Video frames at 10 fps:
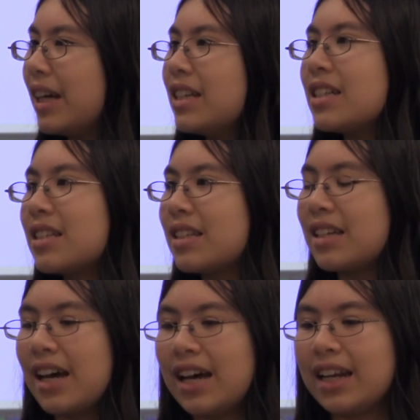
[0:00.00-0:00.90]
the pages,
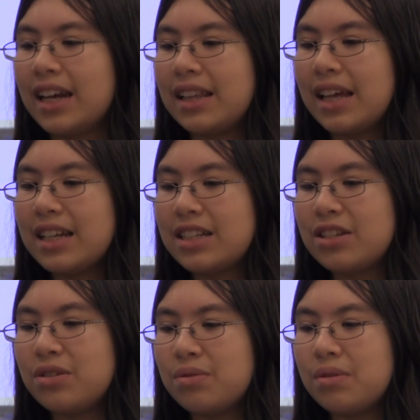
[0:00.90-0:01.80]
yeah, and I like
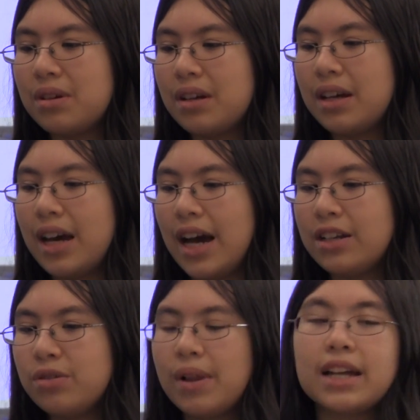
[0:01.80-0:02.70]
to, I
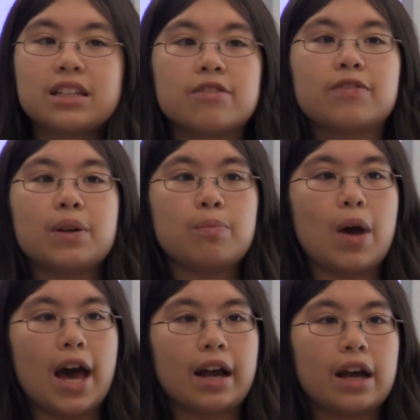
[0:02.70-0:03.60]
do like to flip
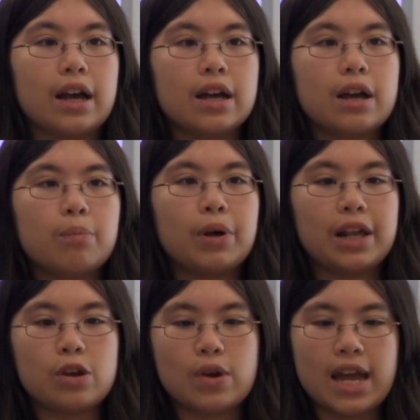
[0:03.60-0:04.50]
back
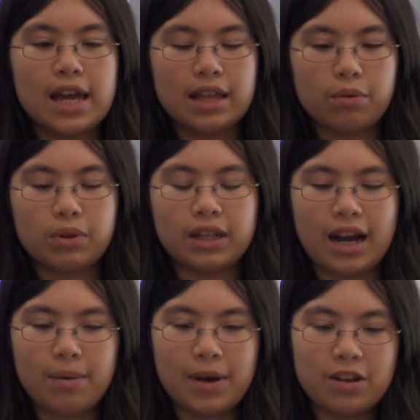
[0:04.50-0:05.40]
but you can't, with an
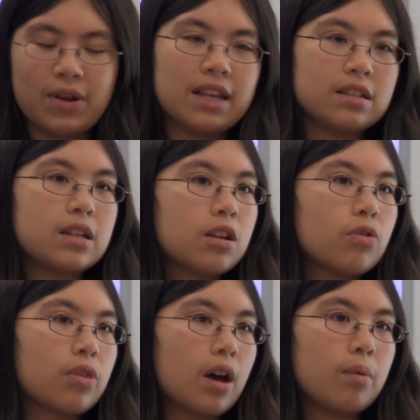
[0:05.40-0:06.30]
iPad, you can't stick
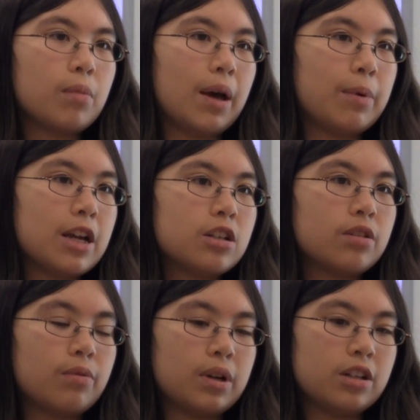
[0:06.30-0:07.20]
your thumb at page
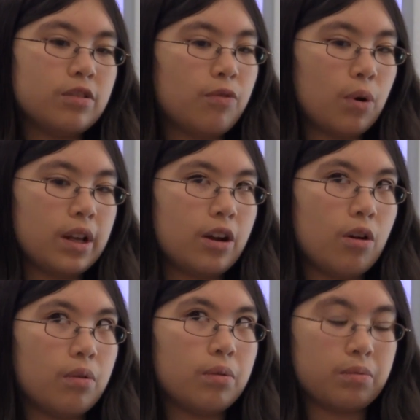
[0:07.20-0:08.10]
140,
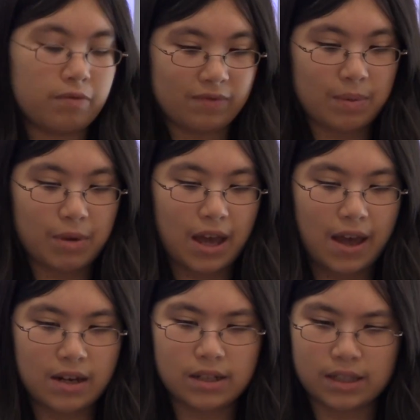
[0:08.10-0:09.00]
go flip
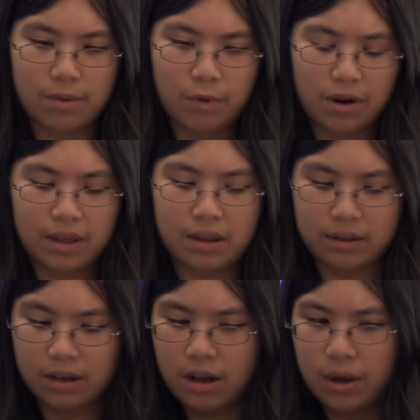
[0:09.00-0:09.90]
ahead to somewhere
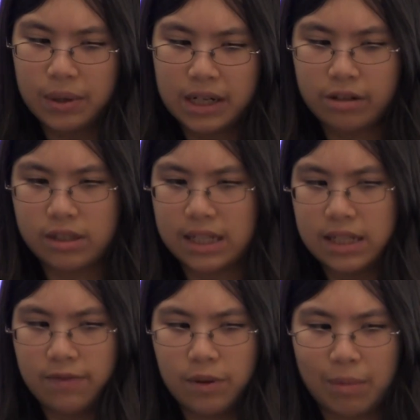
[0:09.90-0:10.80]
in
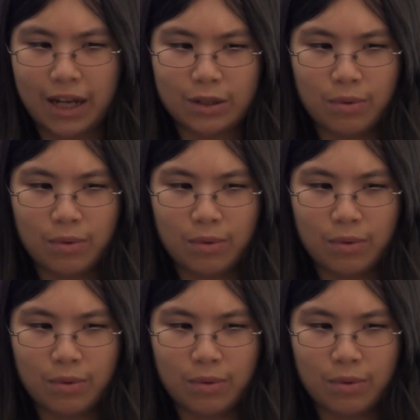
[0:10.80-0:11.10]
160, flip back to